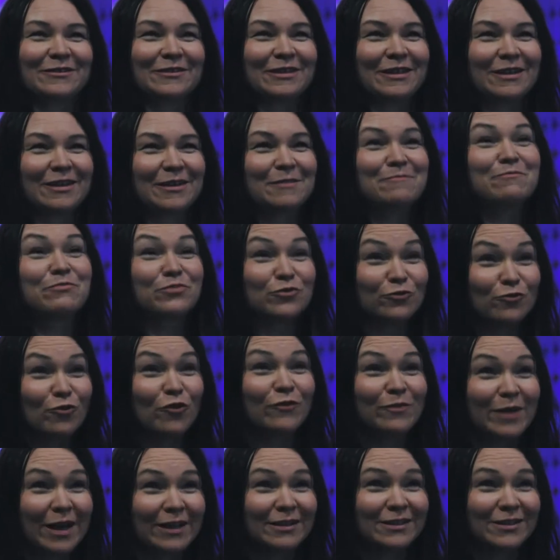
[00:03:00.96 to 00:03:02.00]

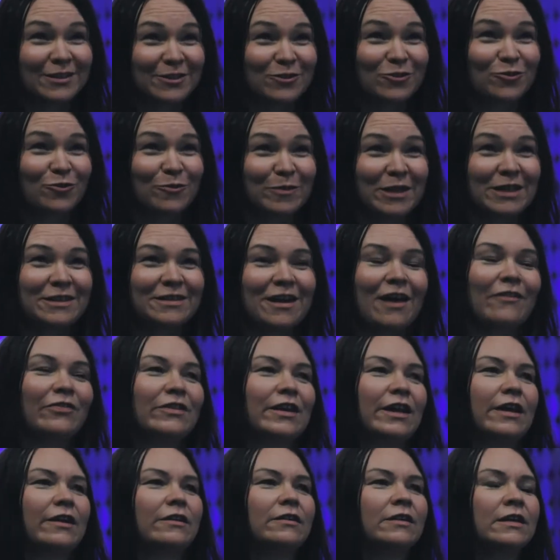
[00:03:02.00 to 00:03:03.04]
improvement to be done
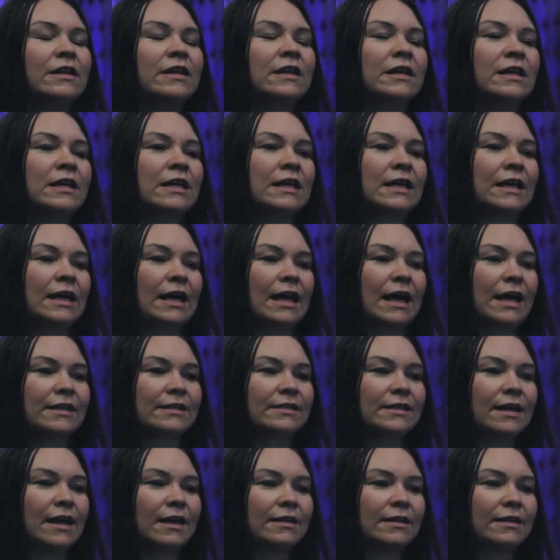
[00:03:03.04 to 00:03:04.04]
there, and